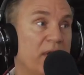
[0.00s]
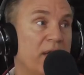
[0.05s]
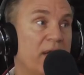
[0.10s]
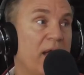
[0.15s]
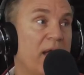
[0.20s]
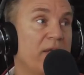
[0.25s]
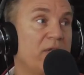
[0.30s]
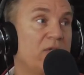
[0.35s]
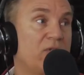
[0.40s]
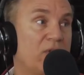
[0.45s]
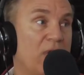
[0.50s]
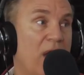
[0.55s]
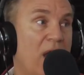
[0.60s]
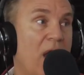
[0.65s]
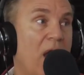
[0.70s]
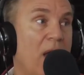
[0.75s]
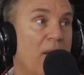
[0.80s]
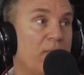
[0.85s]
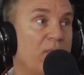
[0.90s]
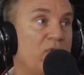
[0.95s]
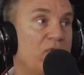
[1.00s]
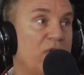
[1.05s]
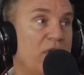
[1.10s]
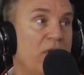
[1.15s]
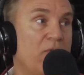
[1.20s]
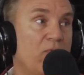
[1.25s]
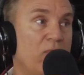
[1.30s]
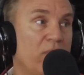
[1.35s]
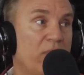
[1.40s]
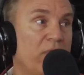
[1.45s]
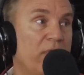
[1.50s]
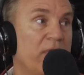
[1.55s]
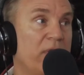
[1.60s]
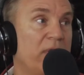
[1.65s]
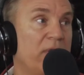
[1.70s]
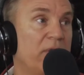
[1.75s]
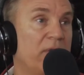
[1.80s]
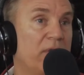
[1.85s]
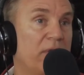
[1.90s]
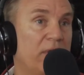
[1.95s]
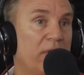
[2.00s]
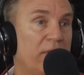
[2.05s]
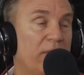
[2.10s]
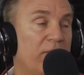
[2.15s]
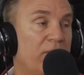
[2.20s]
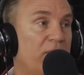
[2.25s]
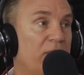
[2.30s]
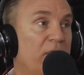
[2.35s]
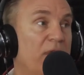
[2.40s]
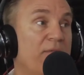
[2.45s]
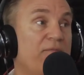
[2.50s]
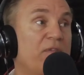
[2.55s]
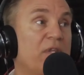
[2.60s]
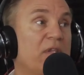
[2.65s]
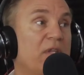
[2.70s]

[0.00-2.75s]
did a nice job. Right, she really and I think